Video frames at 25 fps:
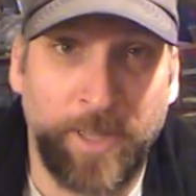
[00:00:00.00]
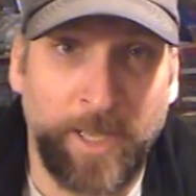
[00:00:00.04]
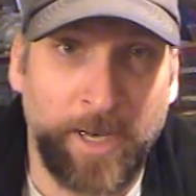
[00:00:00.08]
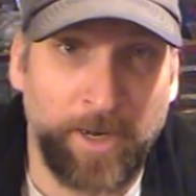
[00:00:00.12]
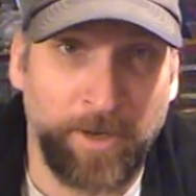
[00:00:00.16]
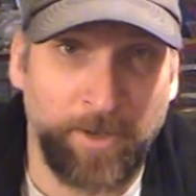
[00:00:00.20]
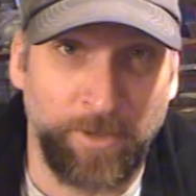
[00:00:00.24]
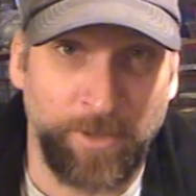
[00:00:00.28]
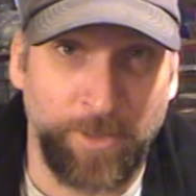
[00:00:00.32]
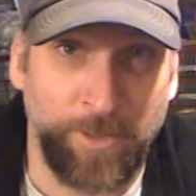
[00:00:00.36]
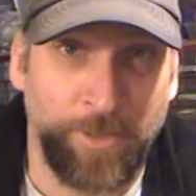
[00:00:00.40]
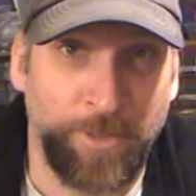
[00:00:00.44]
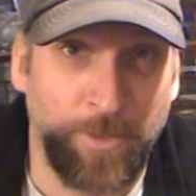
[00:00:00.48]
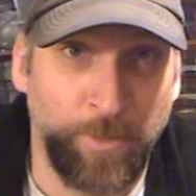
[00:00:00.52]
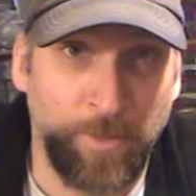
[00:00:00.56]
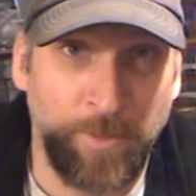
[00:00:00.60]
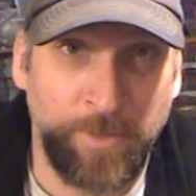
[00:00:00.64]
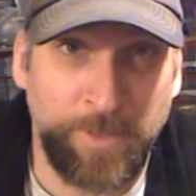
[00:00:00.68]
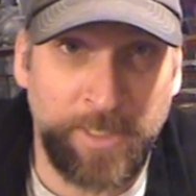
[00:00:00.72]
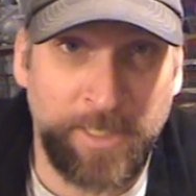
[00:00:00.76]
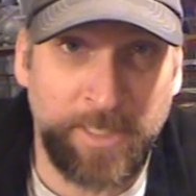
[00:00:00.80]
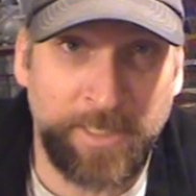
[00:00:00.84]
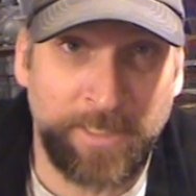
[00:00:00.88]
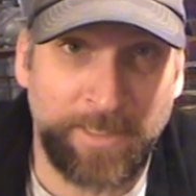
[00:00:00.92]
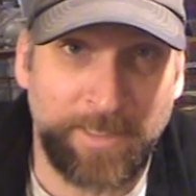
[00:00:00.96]
that are
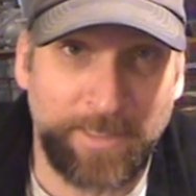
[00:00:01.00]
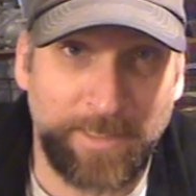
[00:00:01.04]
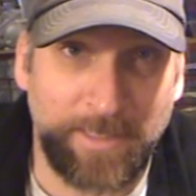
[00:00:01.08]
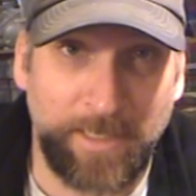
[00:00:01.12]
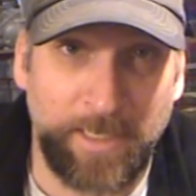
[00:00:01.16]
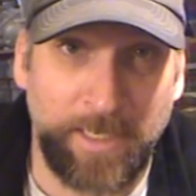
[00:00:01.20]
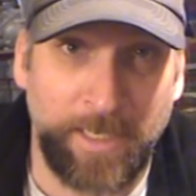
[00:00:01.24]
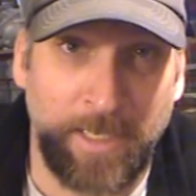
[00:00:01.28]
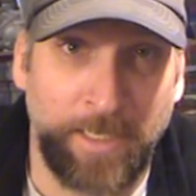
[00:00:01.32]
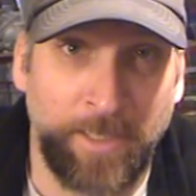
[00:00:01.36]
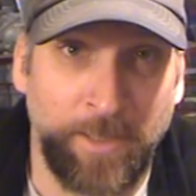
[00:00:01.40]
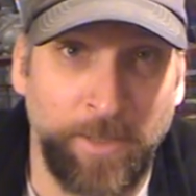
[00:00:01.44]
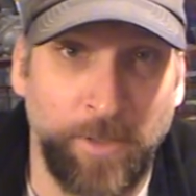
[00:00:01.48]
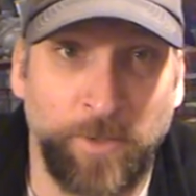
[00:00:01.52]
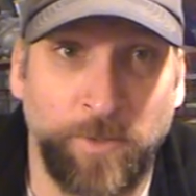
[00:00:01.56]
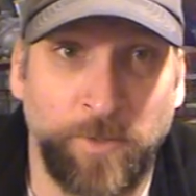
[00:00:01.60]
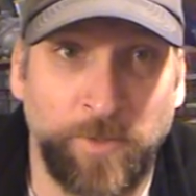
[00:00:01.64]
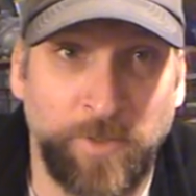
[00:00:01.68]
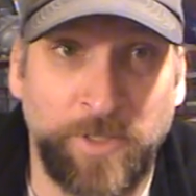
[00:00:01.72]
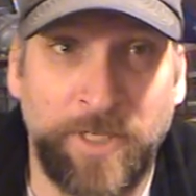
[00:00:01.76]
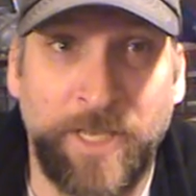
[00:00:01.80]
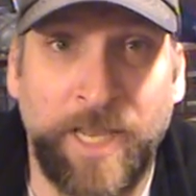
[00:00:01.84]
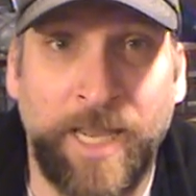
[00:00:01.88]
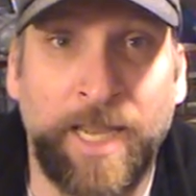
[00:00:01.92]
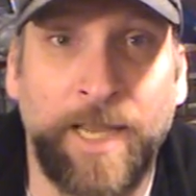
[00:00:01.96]
enthusiasts in
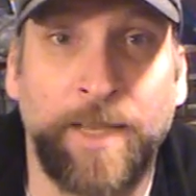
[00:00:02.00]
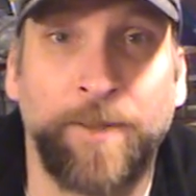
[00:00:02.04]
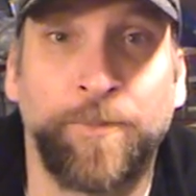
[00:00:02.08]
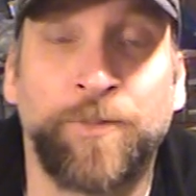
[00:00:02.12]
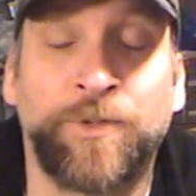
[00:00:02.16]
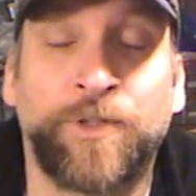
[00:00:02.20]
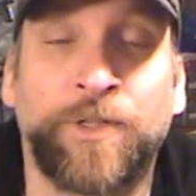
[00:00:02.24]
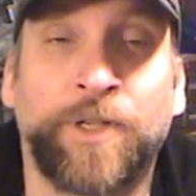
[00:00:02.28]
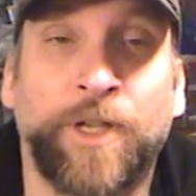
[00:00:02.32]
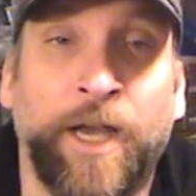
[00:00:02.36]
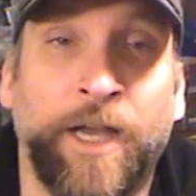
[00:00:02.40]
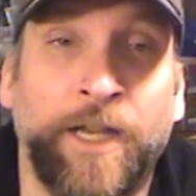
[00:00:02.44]
those games.